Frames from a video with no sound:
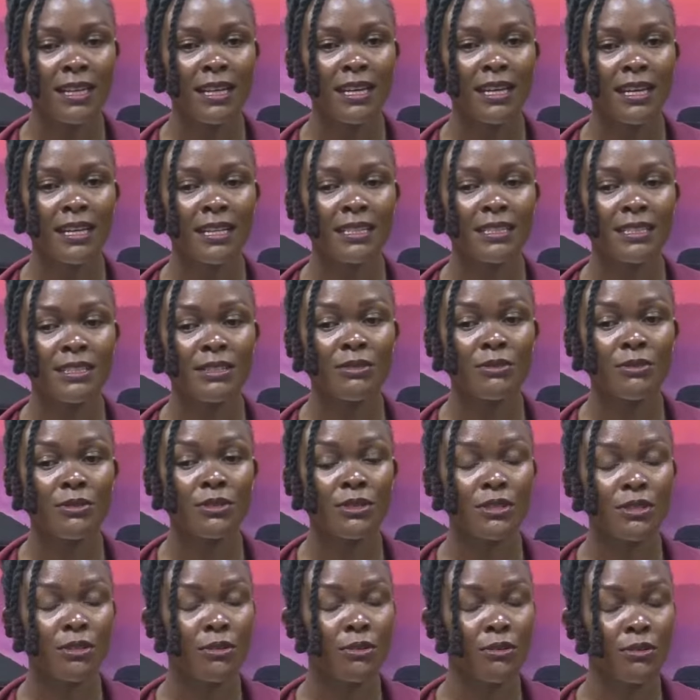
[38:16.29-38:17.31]
And she
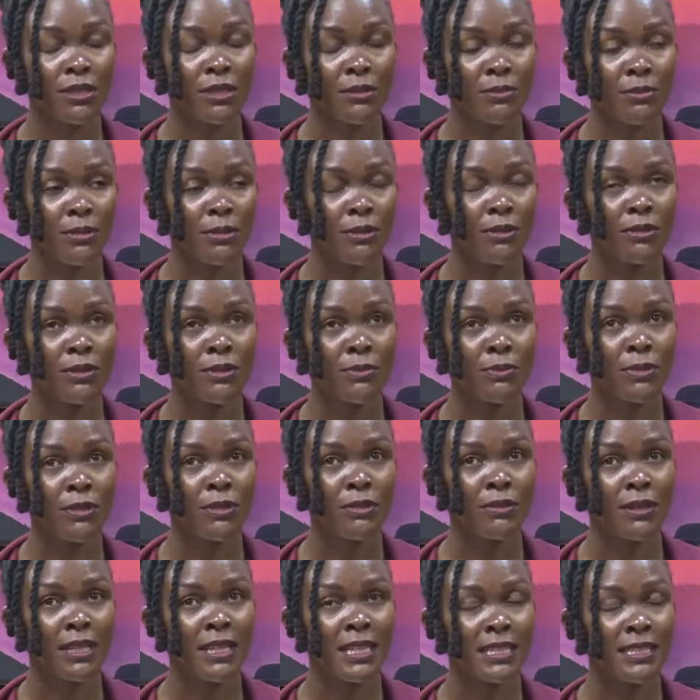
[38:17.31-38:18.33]
was
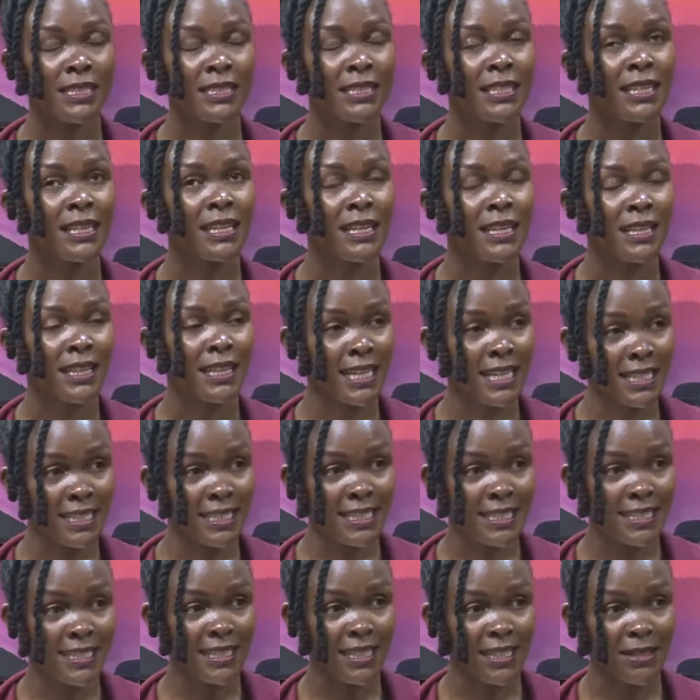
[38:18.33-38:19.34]
hospitalized
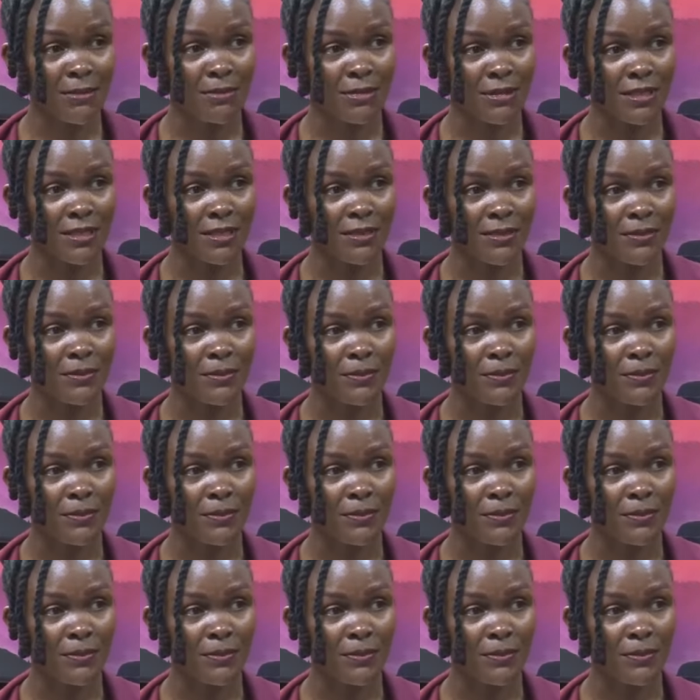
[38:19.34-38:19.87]
13 times.